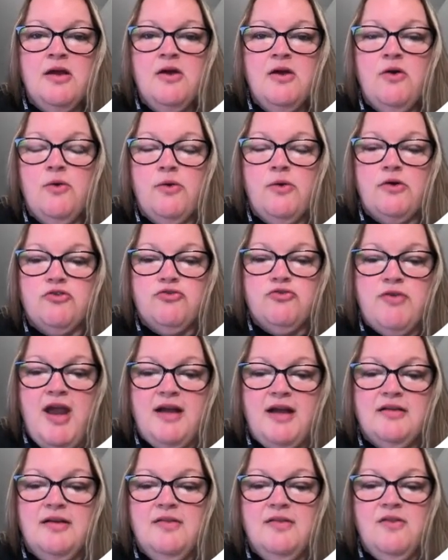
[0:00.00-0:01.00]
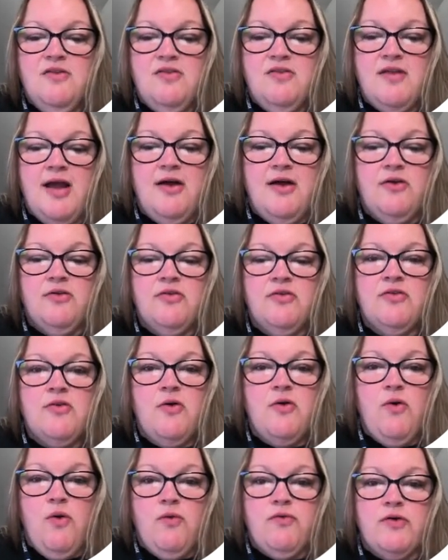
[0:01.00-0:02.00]
or attracting the cells
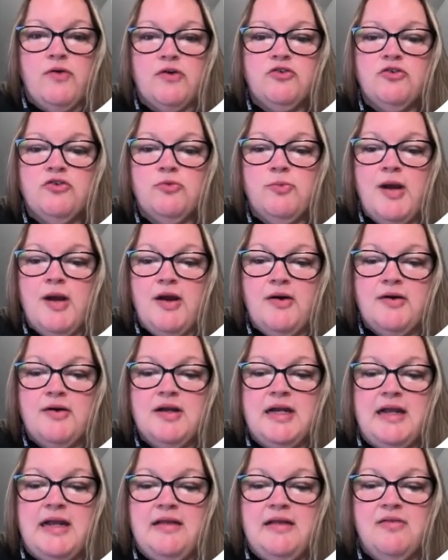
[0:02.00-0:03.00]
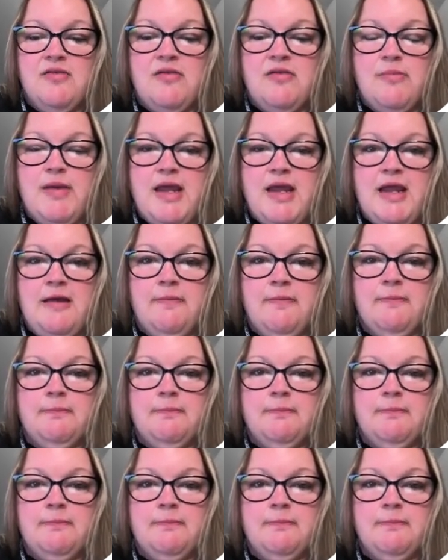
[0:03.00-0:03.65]
over to where it needs to be.